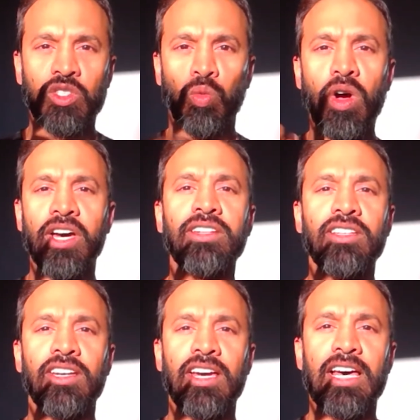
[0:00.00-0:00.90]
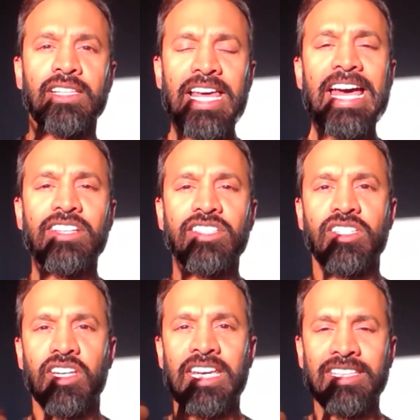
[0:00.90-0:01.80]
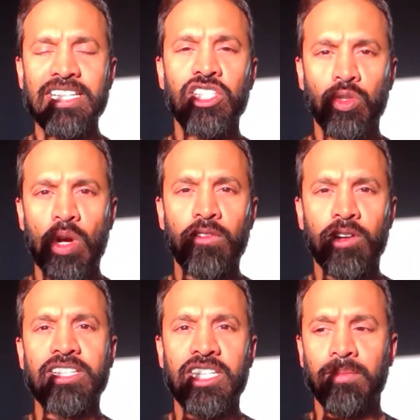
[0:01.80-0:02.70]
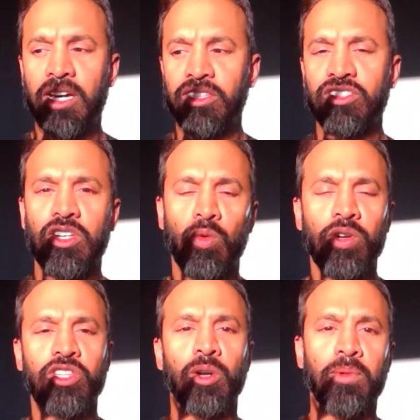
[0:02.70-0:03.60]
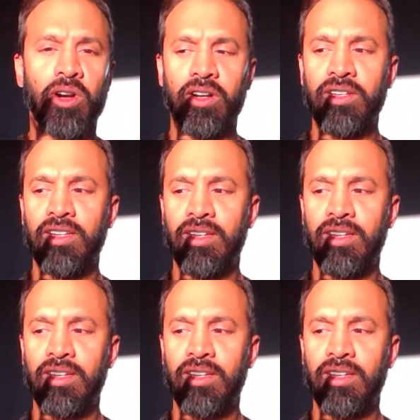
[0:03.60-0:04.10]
One, last at least 12 or 18 months with your burn.